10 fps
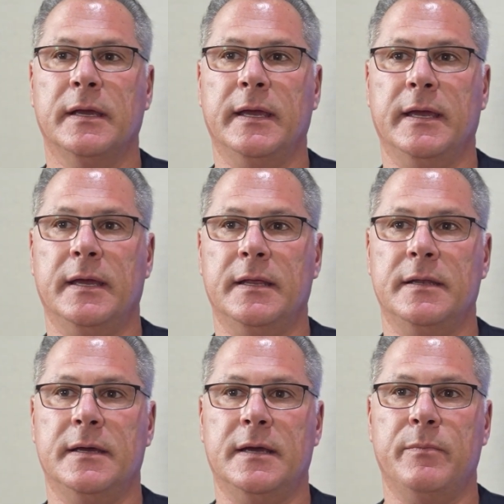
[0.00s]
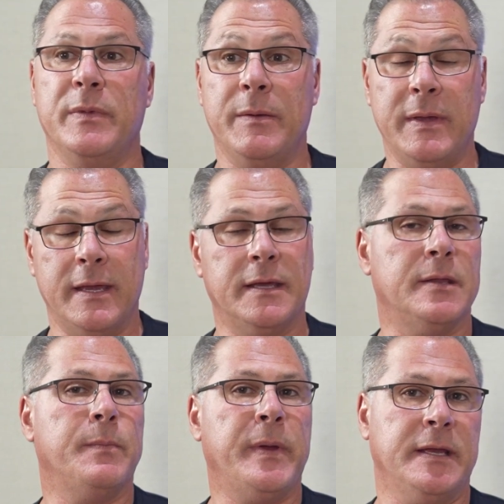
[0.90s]
And me being in
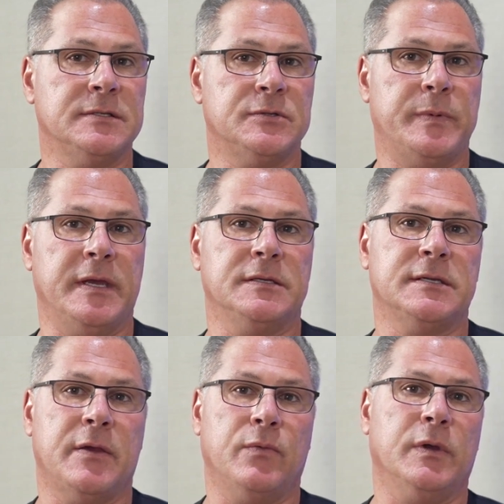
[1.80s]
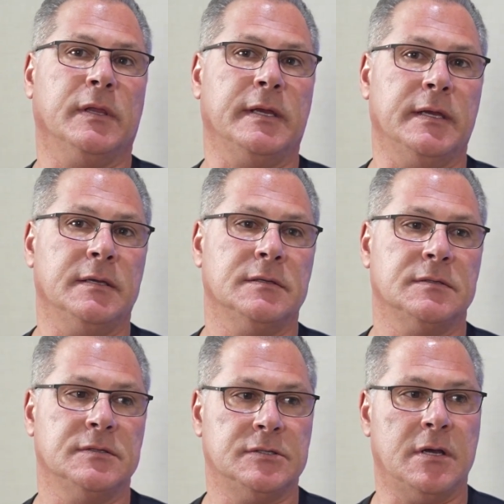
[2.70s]
the paint space, I really
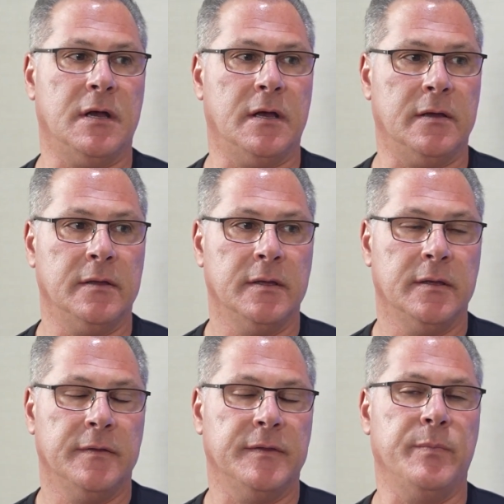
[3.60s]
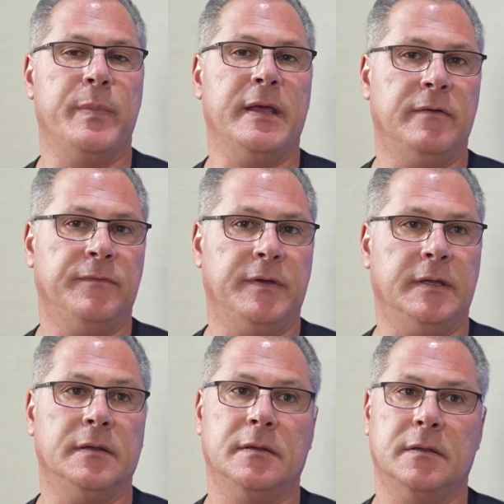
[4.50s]
saw the
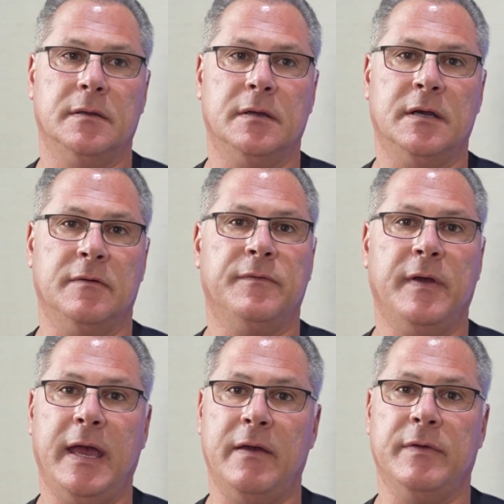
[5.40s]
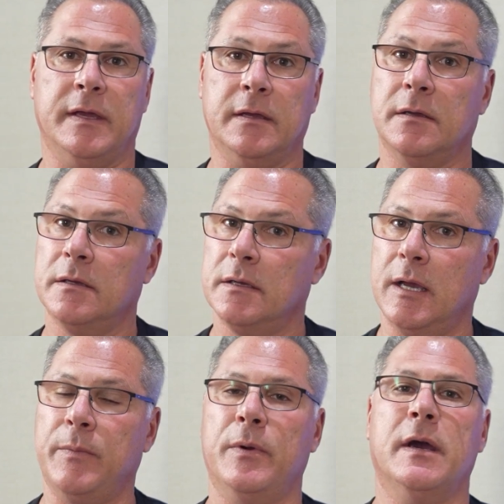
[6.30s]
benefit of having
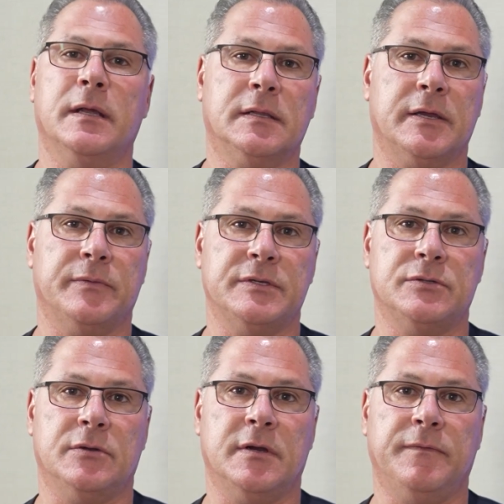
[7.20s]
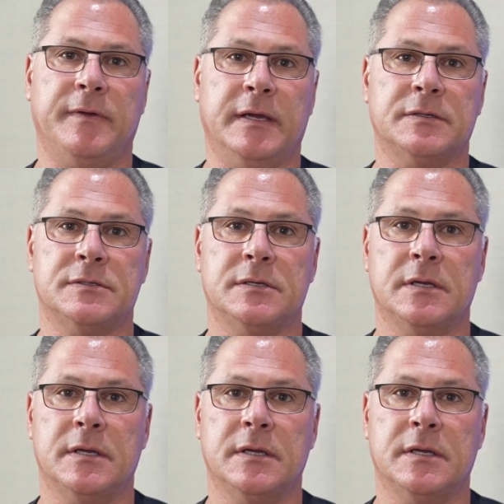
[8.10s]
a product like RestorFX